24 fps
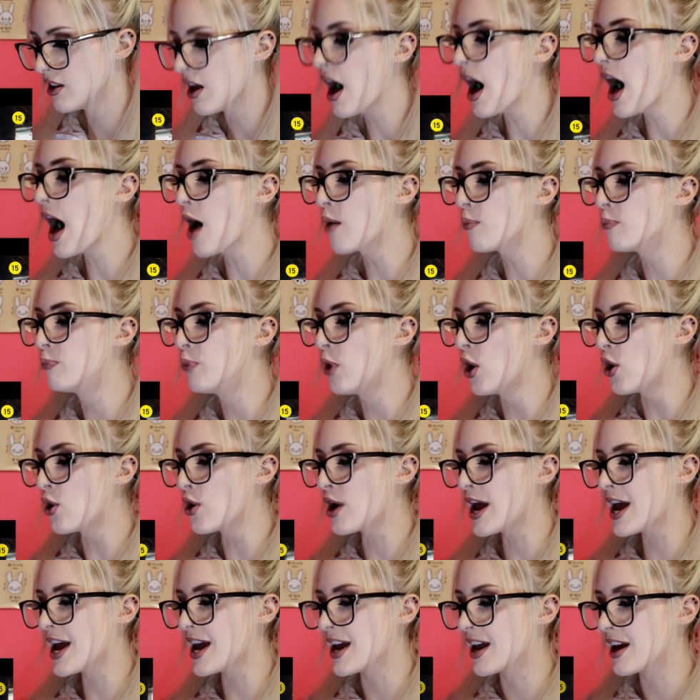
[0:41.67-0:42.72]
Oh,
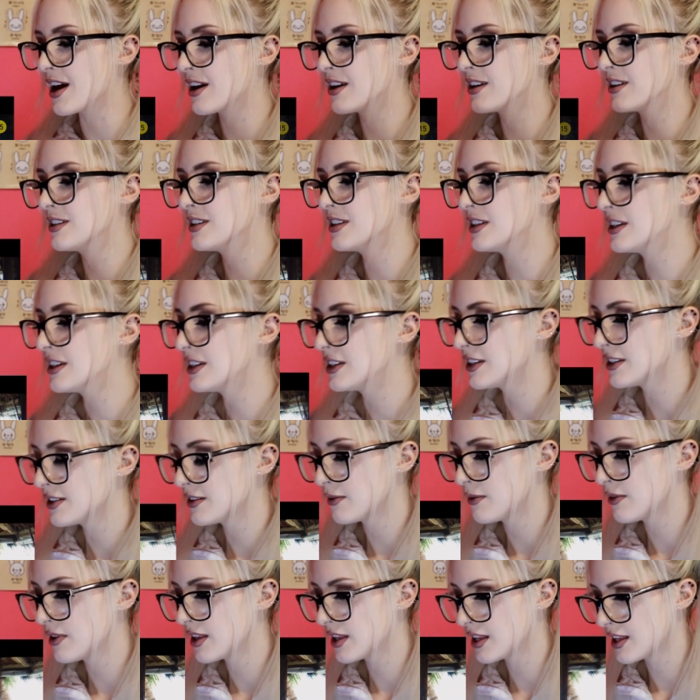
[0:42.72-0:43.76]
booty!
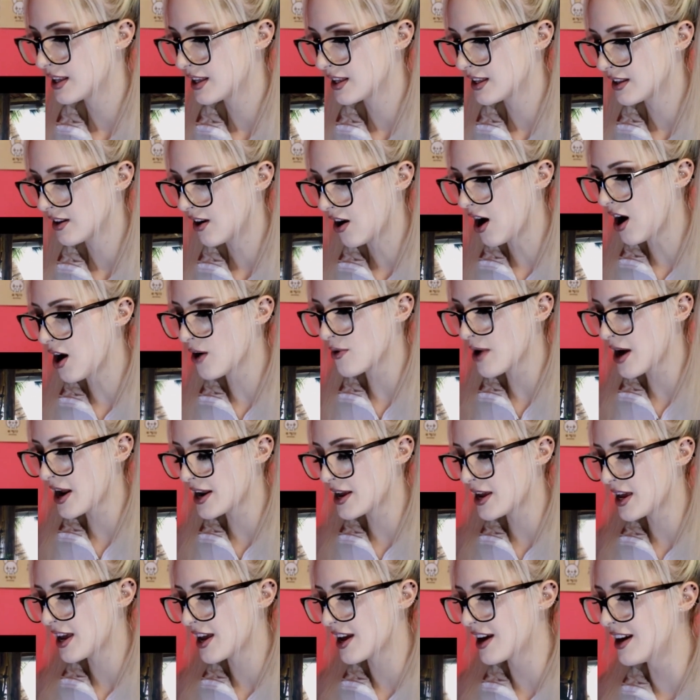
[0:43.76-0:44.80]

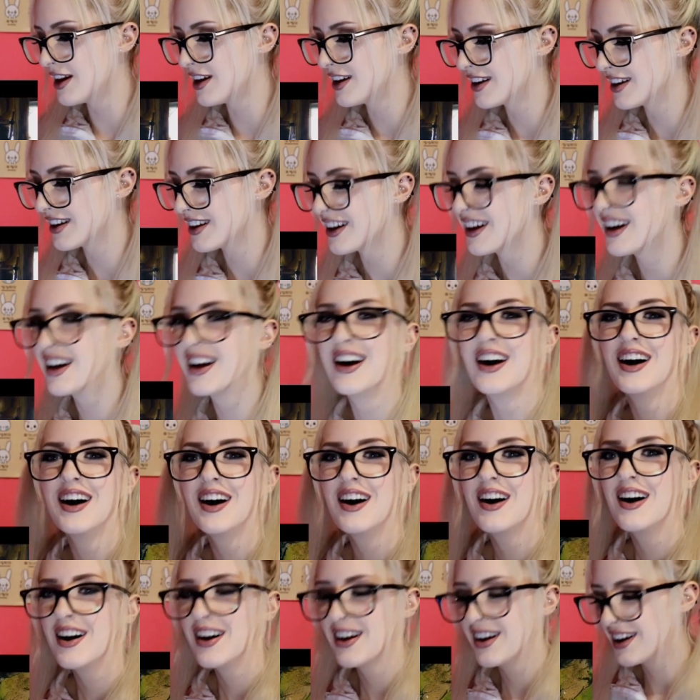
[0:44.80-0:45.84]
Already.
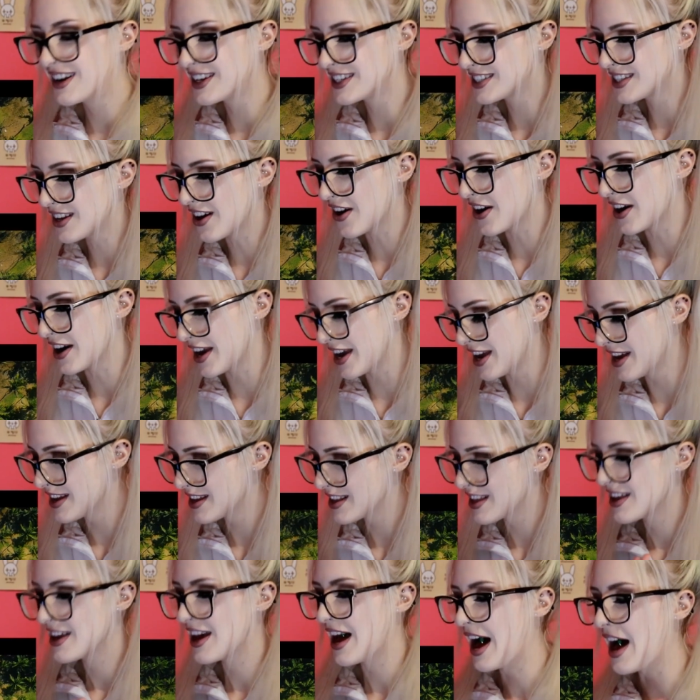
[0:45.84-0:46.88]
Sorry,
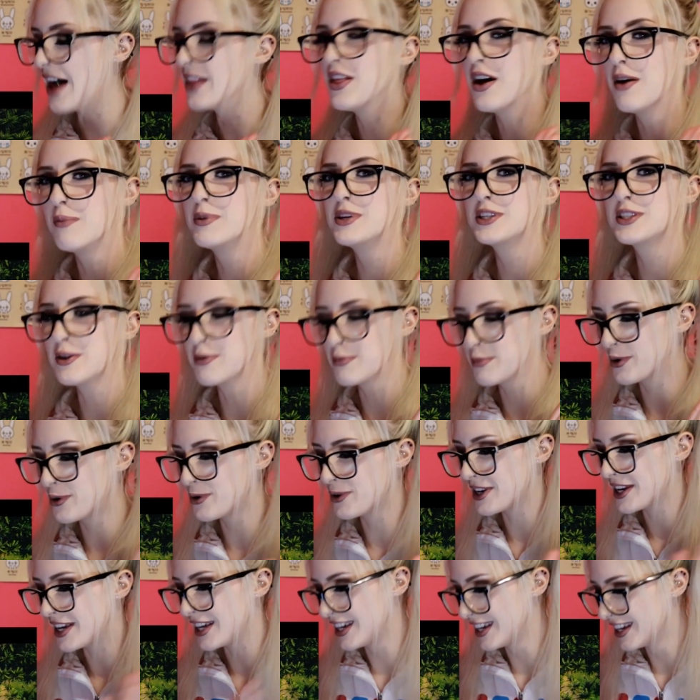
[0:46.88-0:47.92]
I love me some
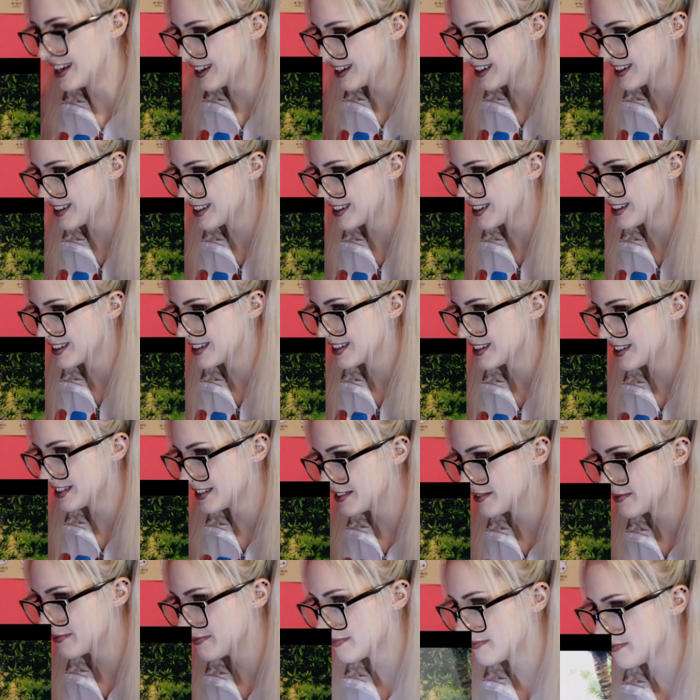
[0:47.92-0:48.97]
booty.
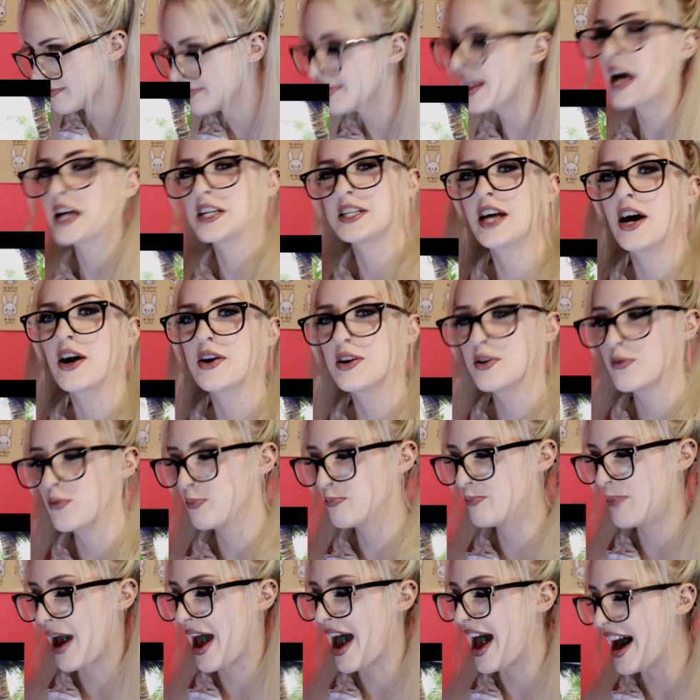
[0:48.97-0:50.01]
That sounded
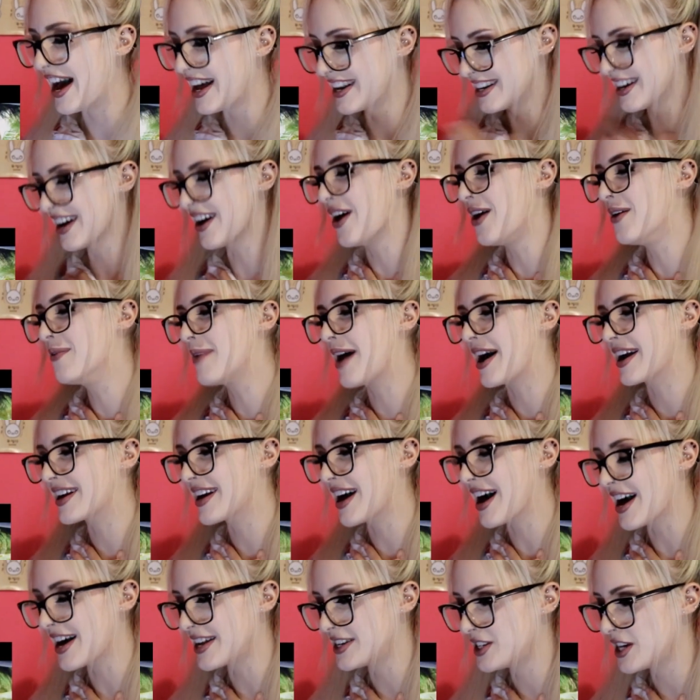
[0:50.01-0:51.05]
bad. Oh my
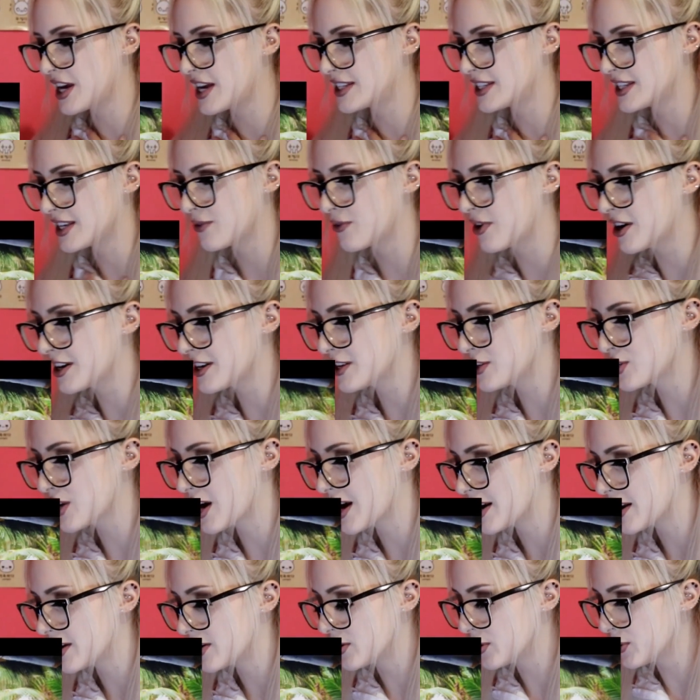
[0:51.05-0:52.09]
God, Jessi, what are you
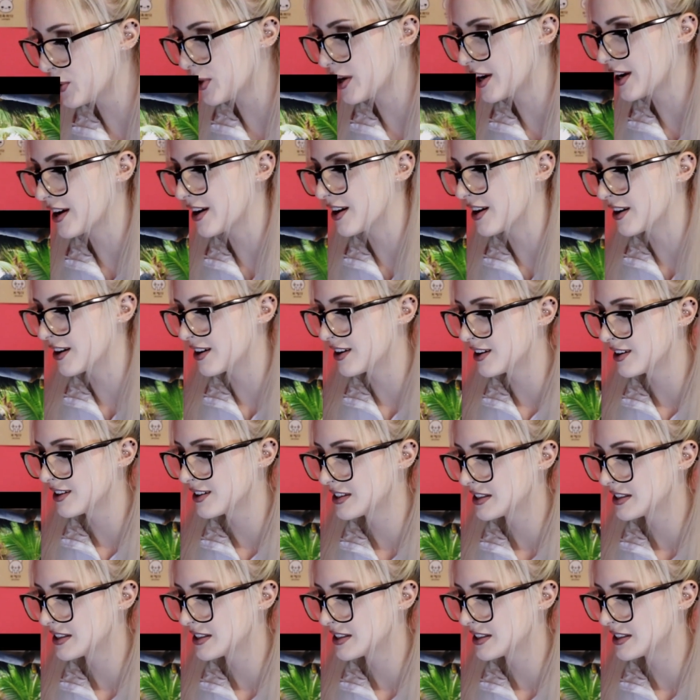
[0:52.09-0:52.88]
trying to do here?